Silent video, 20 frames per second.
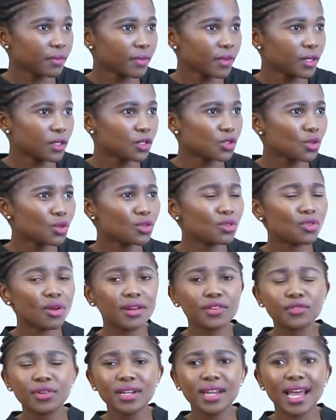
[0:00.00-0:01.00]
So you don't
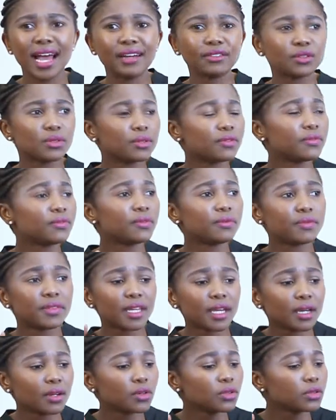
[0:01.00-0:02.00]
really have to
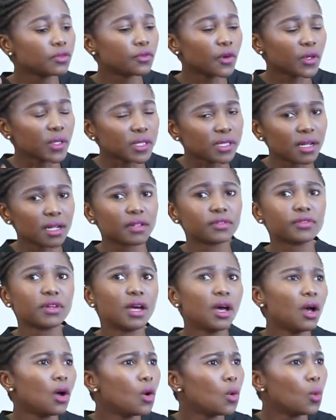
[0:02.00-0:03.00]
think for yourself,
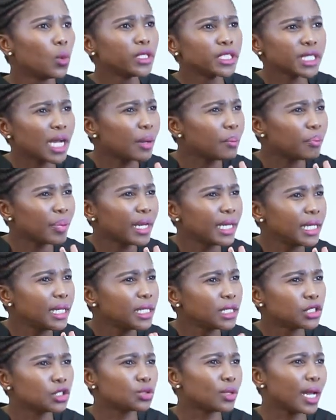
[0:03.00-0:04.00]
which company
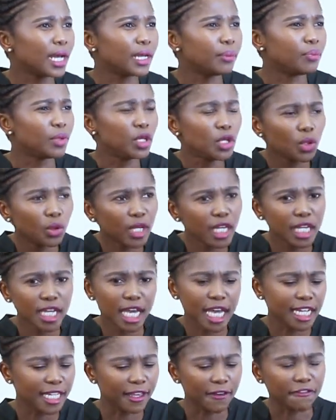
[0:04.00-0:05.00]
should I be looking
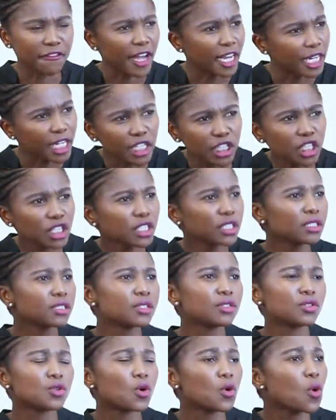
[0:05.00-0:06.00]
at, the financials,
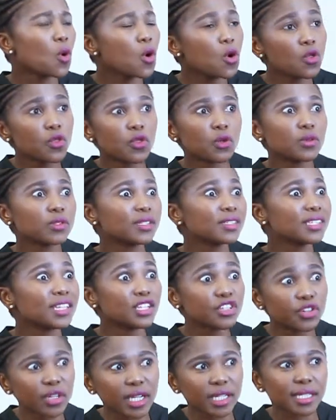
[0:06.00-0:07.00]
all those
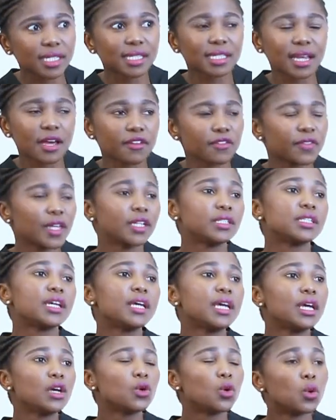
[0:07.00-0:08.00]
intricate stuff that
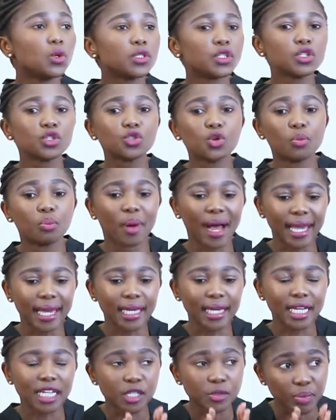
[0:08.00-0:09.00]
goes into buying
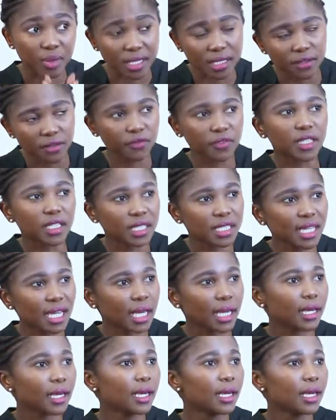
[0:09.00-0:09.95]
a specific share,